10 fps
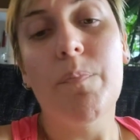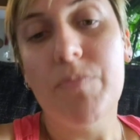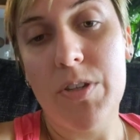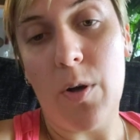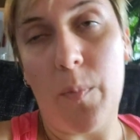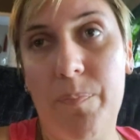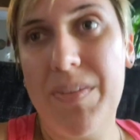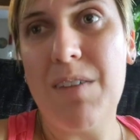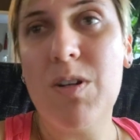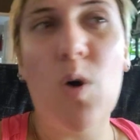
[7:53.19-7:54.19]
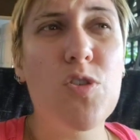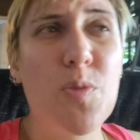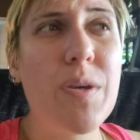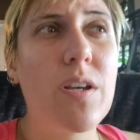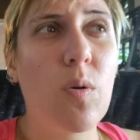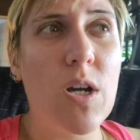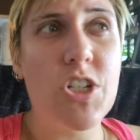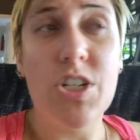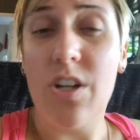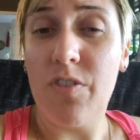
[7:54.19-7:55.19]
So that would also be a
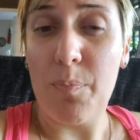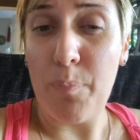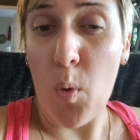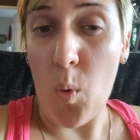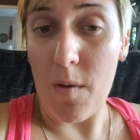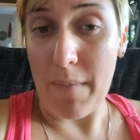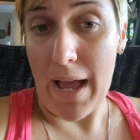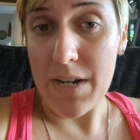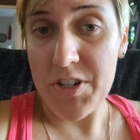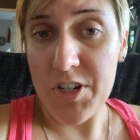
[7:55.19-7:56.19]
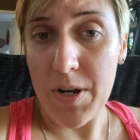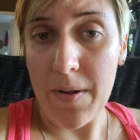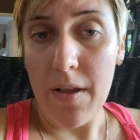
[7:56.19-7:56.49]
question of a poor match.